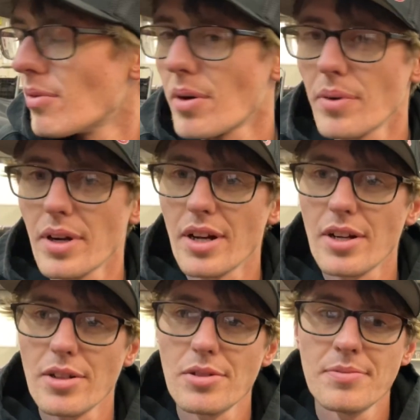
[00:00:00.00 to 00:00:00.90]
what we were gonna
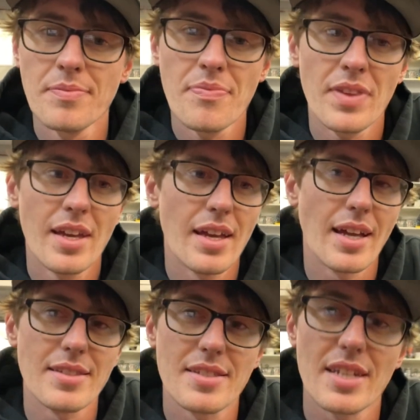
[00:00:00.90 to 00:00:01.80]
do.
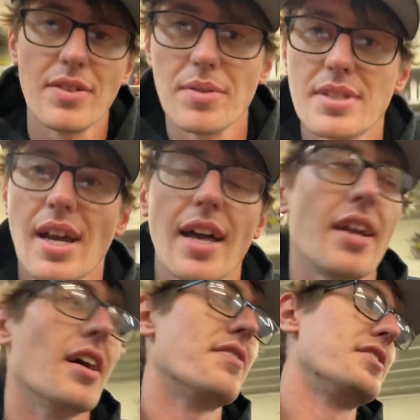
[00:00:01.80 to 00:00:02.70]
And Steven was kind enough